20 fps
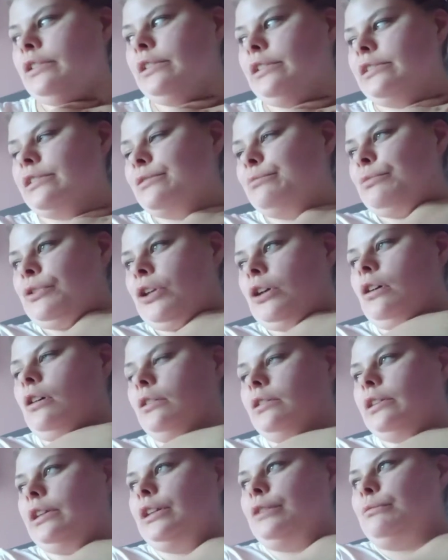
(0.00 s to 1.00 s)
I did some
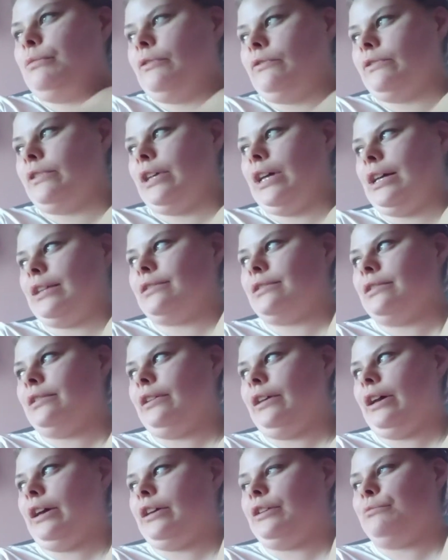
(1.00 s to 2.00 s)
gardening with Dad
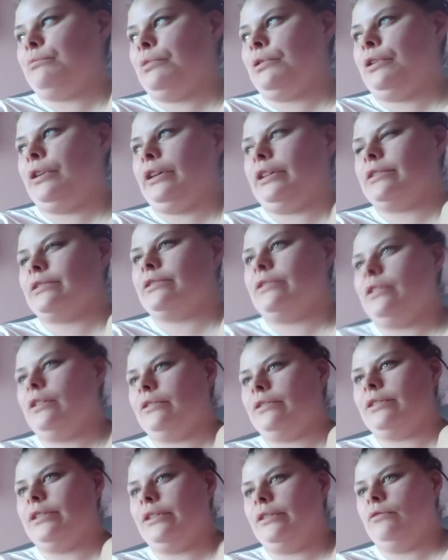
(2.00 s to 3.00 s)
today, but it
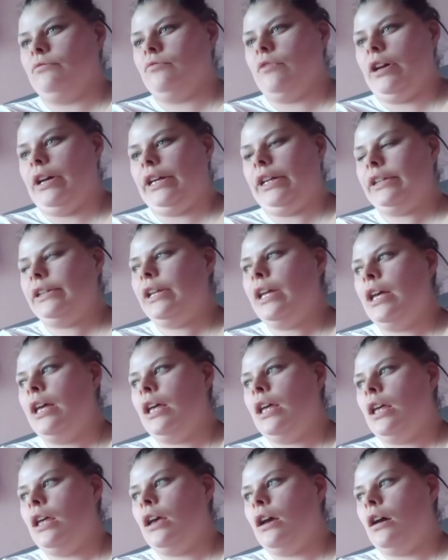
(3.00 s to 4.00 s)
started to rain.
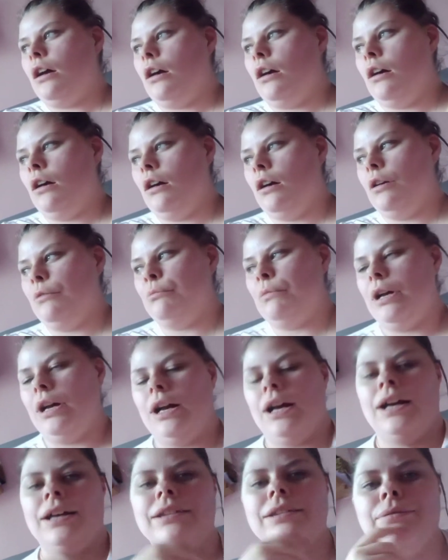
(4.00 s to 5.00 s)
Um,
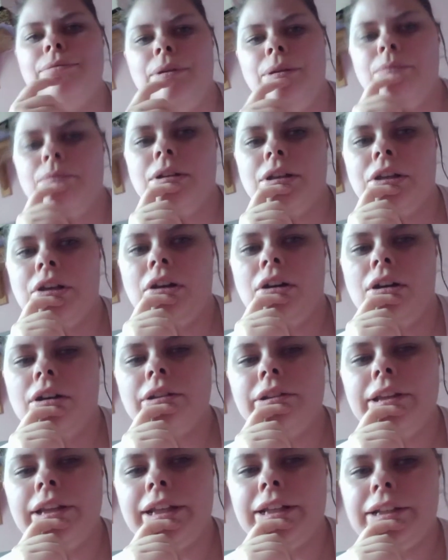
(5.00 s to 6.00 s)
as we were
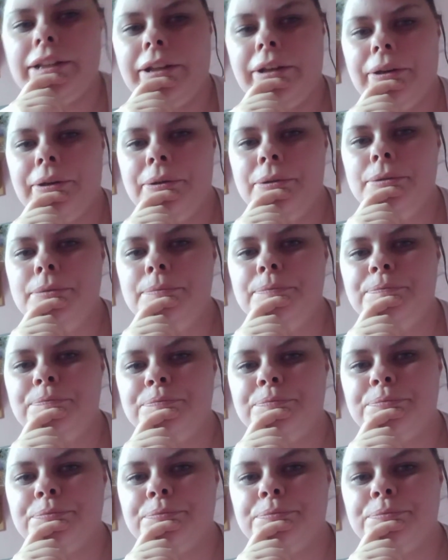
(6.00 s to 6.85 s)
gardening though,